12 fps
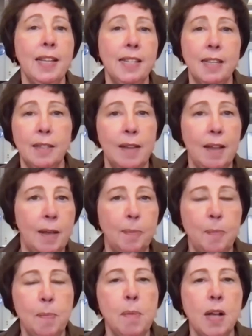I did a
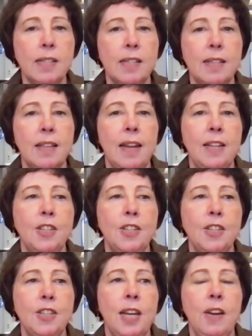master's
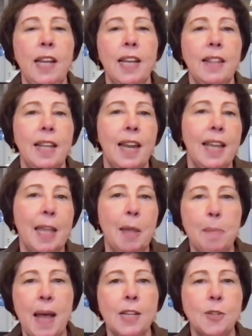in engineering, and then I
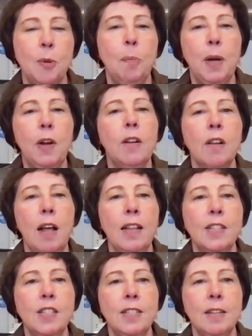came back to Imperial
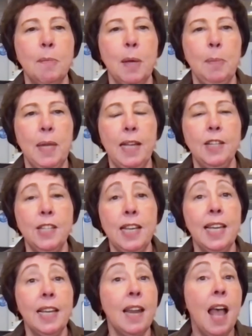College and did my
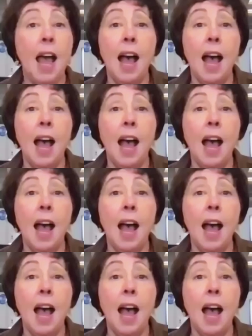PhD.